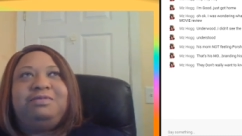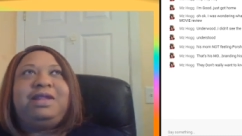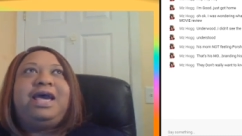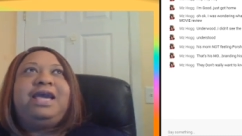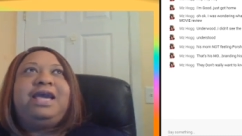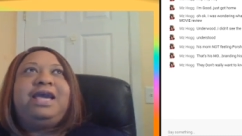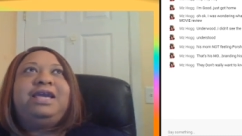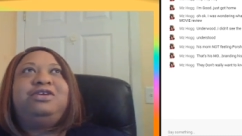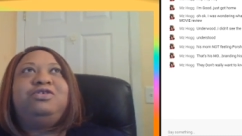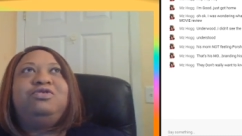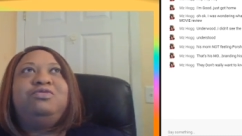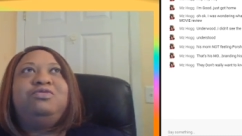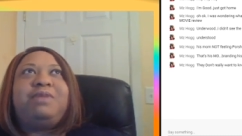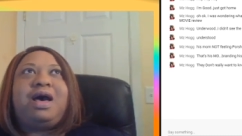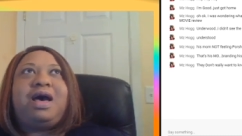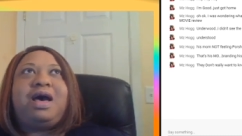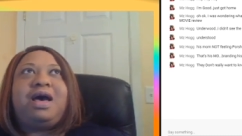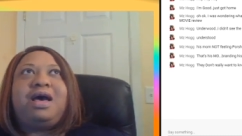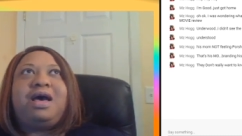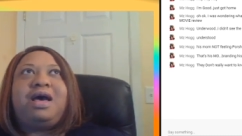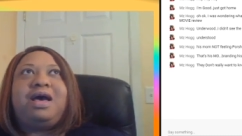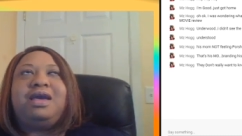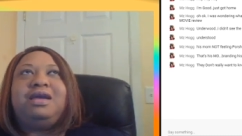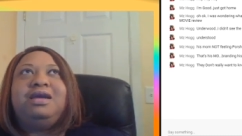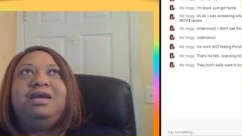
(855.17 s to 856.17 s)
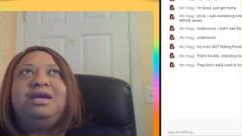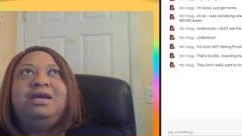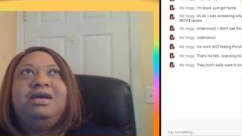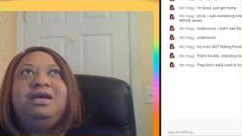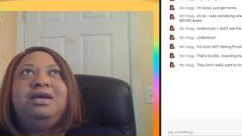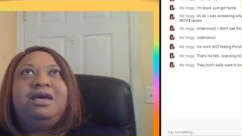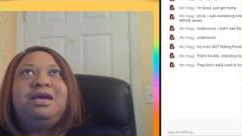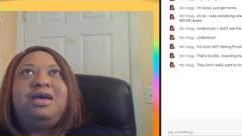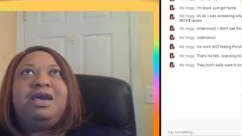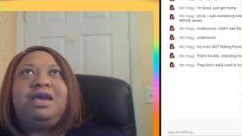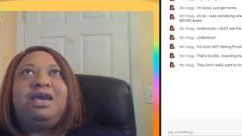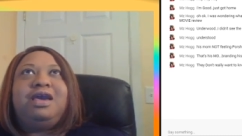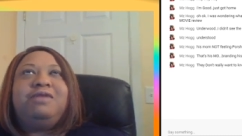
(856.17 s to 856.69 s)
Like you buy
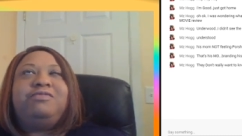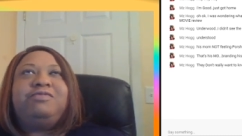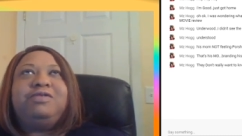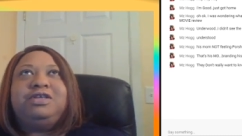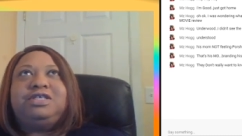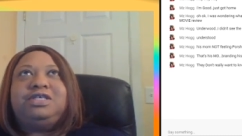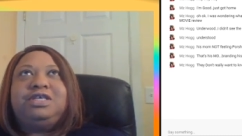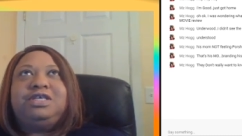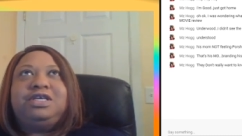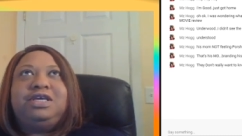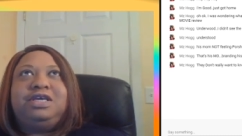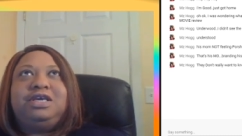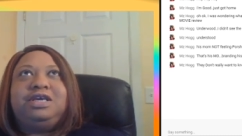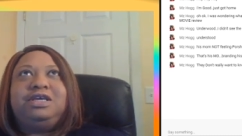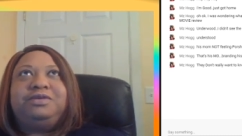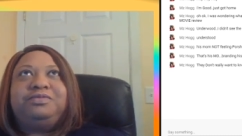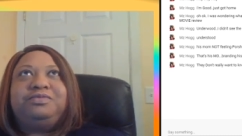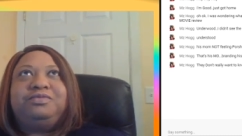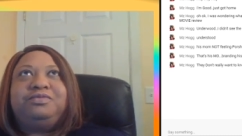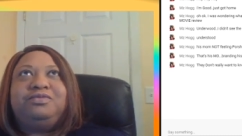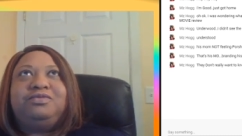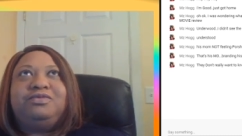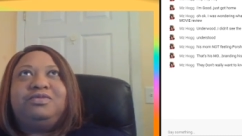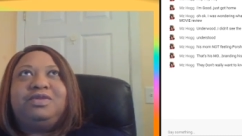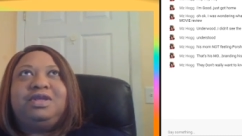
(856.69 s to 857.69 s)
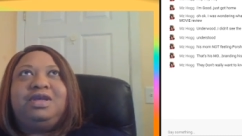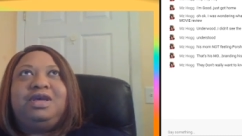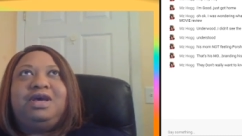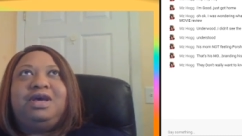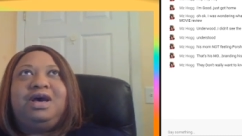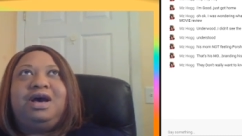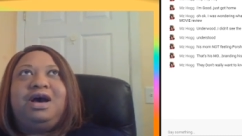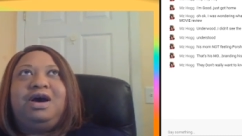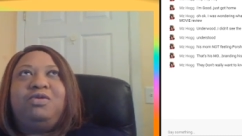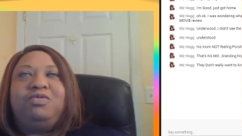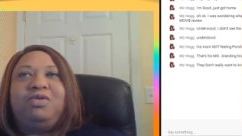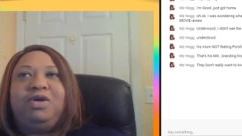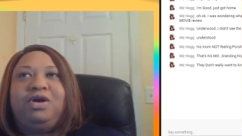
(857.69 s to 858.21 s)
every chick
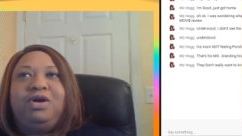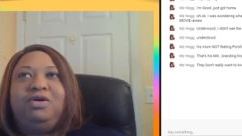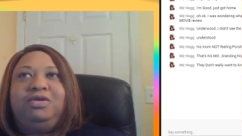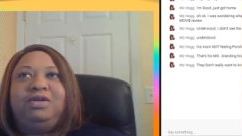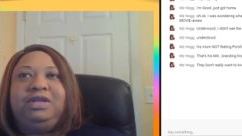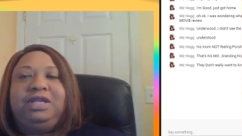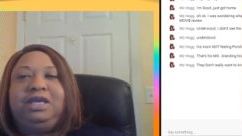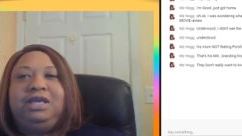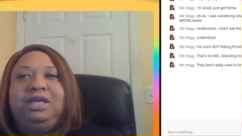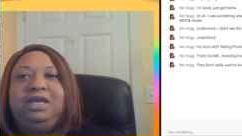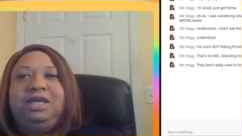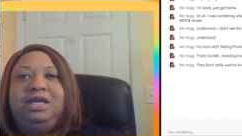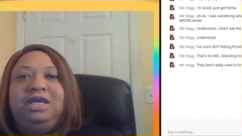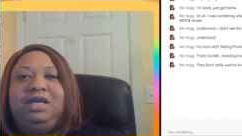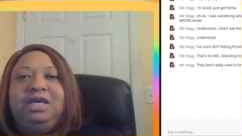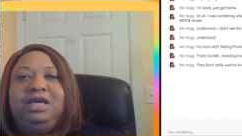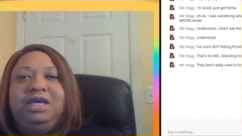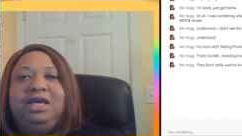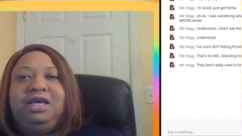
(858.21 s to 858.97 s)
a roly,